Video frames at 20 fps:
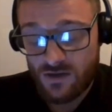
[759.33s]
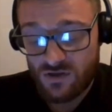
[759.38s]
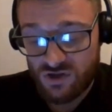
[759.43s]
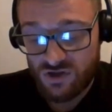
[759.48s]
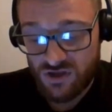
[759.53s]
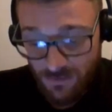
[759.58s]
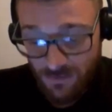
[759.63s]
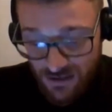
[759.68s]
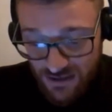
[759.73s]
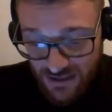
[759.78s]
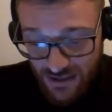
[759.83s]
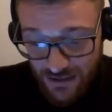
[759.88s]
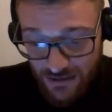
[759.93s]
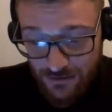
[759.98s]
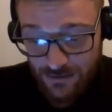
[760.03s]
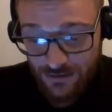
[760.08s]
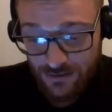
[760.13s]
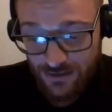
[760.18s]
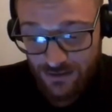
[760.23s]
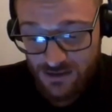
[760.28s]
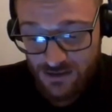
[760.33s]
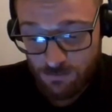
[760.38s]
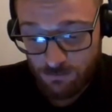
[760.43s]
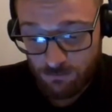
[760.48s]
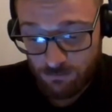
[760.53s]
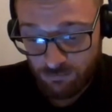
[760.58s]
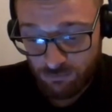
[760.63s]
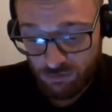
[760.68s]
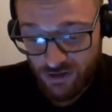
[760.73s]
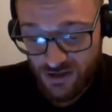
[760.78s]
Jimmy Dean,
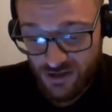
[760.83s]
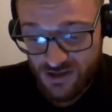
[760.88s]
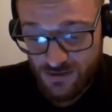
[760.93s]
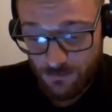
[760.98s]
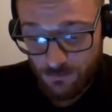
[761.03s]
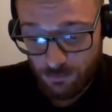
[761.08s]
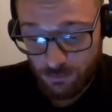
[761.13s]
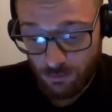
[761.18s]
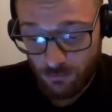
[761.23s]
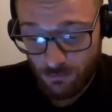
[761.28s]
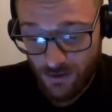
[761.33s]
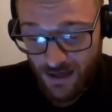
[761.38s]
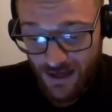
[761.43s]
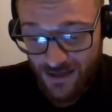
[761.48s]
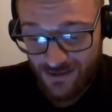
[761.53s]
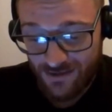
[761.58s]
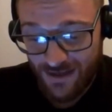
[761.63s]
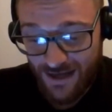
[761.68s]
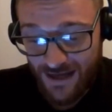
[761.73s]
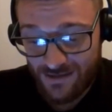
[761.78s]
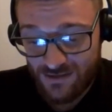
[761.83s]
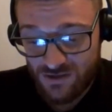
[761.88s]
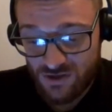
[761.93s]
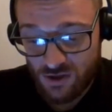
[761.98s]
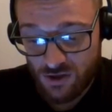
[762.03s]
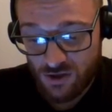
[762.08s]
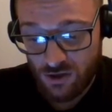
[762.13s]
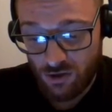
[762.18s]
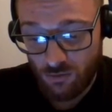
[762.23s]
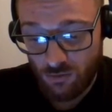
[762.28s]
Chris Plummer and
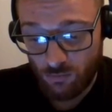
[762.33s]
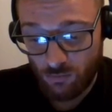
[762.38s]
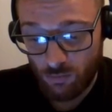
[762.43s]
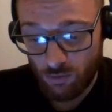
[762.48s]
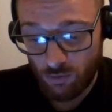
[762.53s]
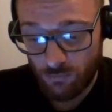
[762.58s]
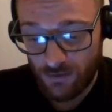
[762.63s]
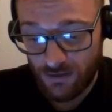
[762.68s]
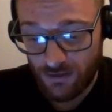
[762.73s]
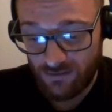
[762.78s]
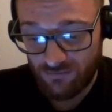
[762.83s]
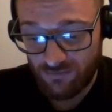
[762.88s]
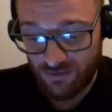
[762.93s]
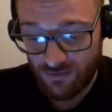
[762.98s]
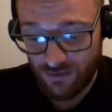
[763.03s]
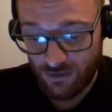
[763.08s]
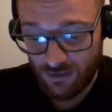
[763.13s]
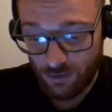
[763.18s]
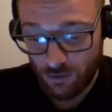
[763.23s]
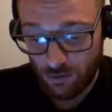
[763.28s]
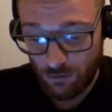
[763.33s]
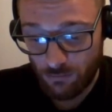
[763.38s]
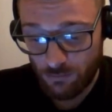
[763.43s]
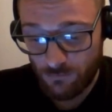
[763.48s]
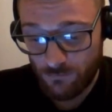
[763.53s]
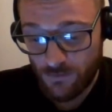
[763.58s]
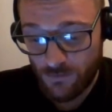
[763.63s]
Ant Coombe will be leaving the club.